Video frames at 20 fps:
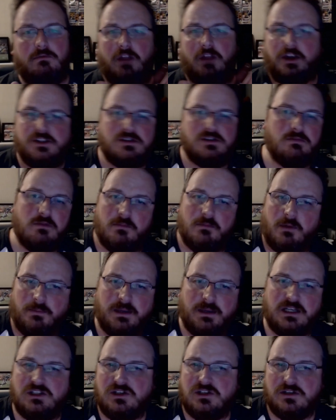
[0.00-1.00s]
some of my
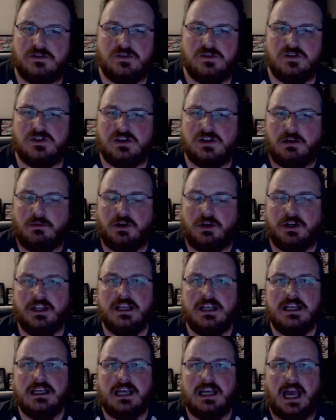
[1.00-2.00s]
pictures and so on,
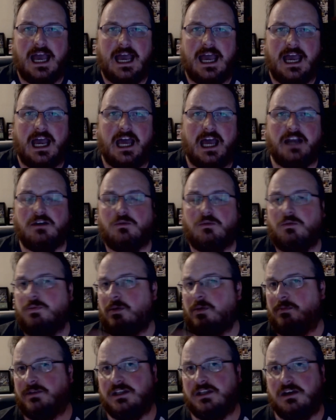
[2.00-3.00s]
and I will
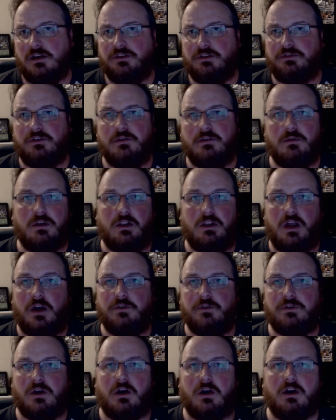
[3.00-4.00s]
probably go through a
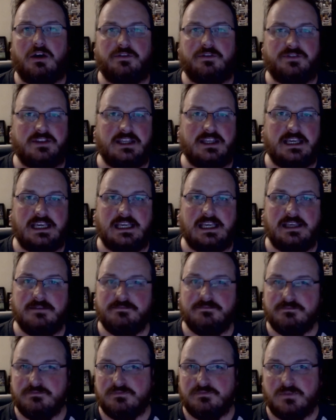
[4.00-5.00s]
load of the
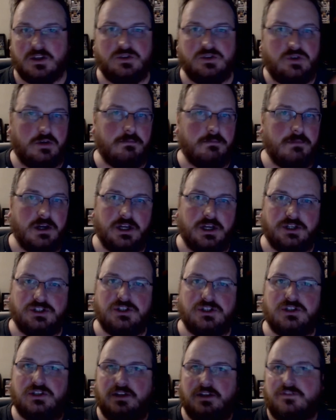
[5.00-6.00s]
sort of merch and
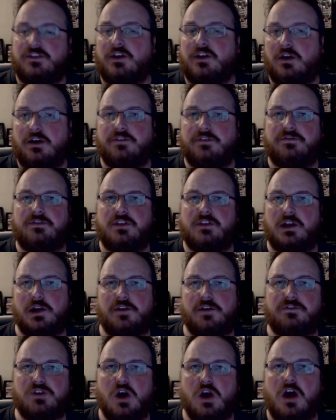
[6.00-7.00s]
stuff that
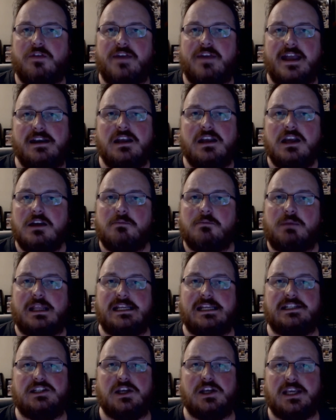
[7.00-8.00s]
I've got, then please
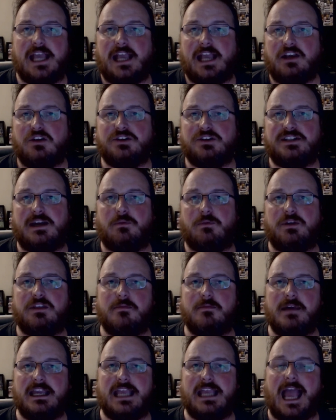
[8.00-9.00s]
do get in contact with
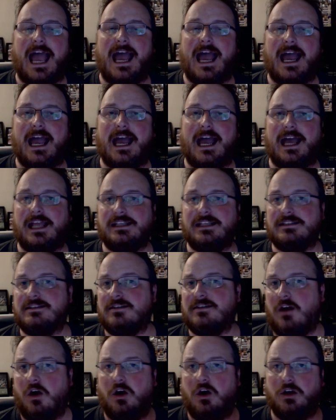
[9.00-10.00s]
me and
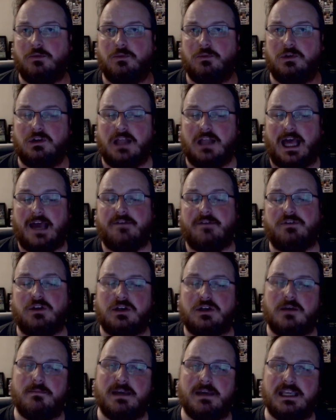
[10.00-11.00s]
I will have a look
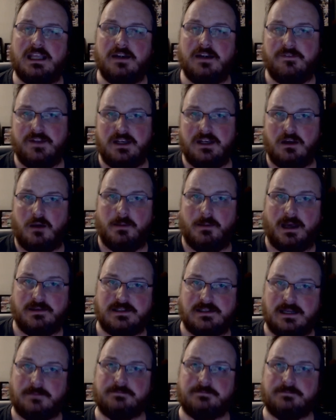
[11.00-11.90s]
at making a video about it.